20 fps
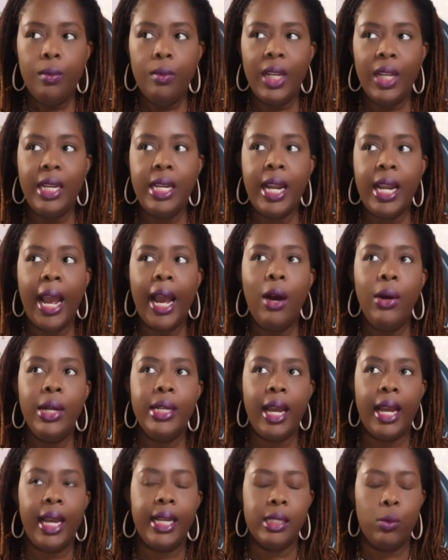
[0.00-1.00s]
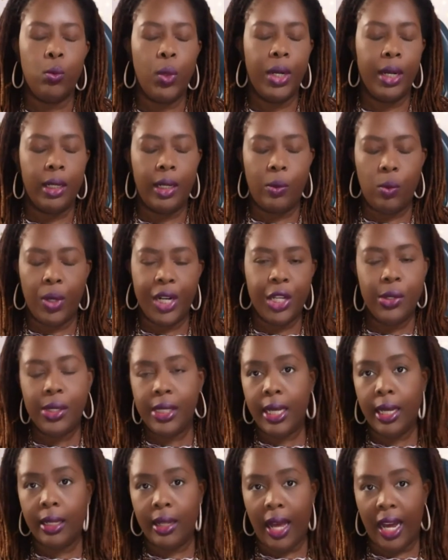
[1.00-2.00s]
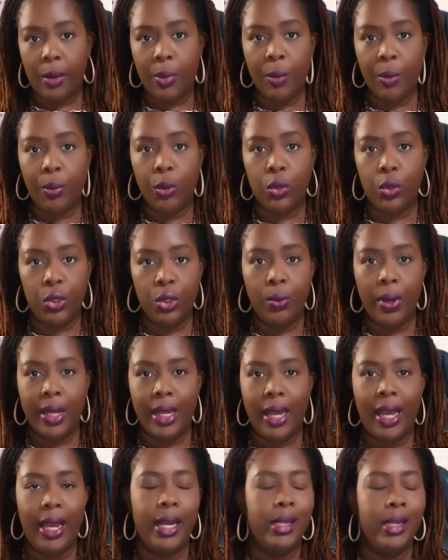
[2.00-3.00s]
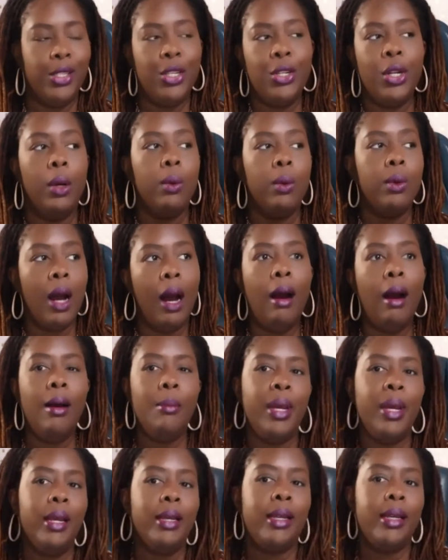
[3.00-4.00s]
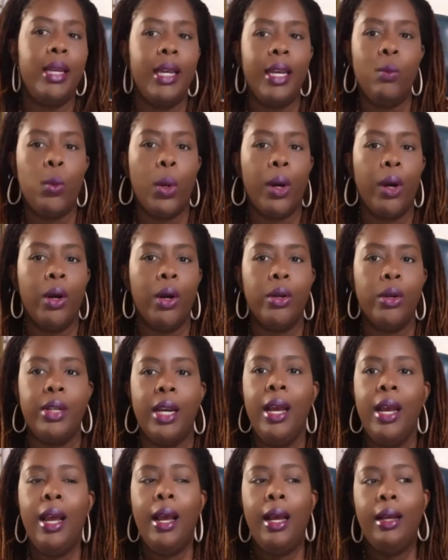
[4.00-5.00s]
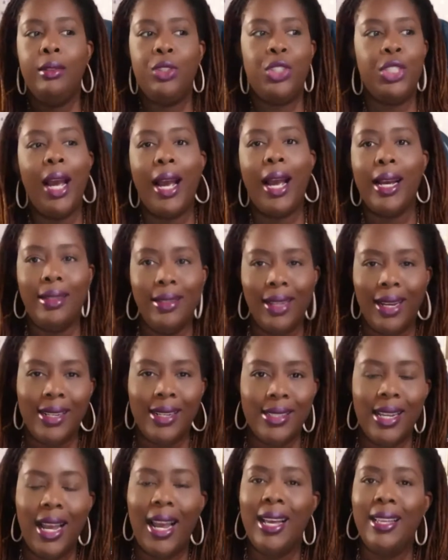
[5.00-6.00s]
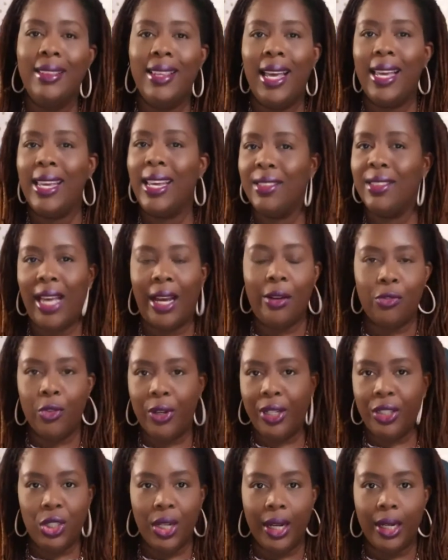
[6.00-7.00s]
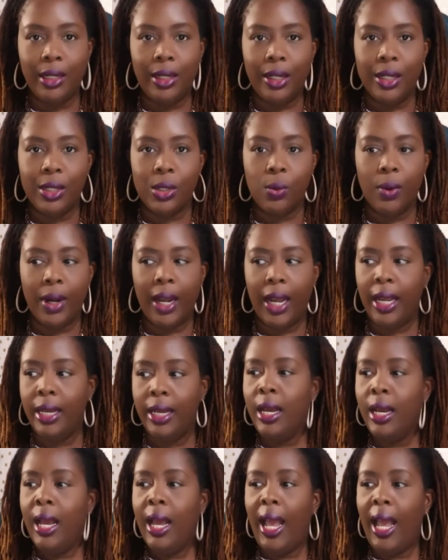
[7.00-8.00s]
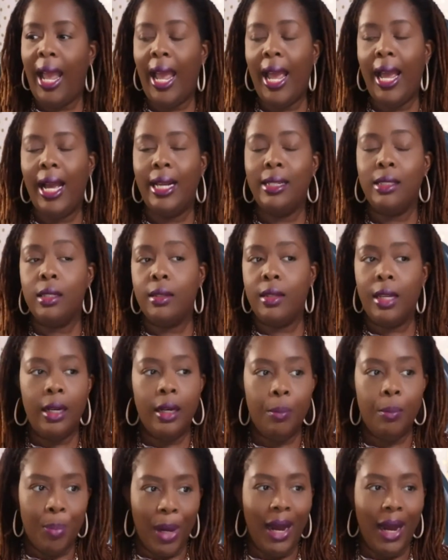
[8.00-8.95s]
Nowadays, what do you see a lot of people doing is, comment keyword checklist and they get that free checklist, right? And the